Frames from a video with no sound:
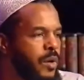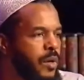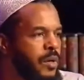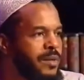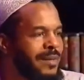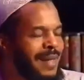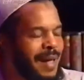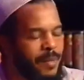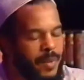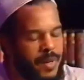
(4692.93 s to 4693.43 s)

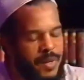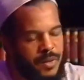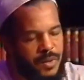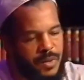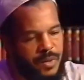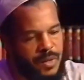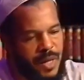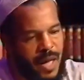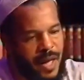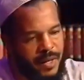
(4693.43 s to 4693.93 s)
Islamic
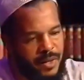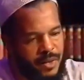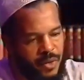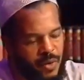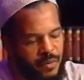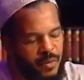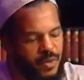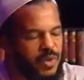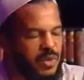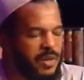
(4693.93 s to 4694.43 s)
society
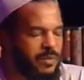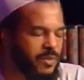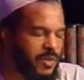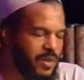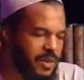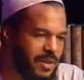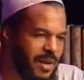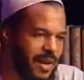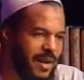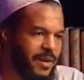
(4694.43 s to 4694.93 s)
or Muslim
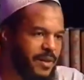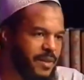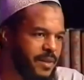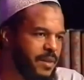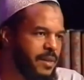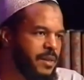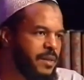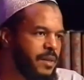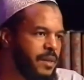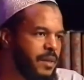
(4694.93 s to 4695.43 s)

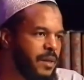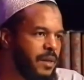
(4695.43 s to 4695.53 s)
society,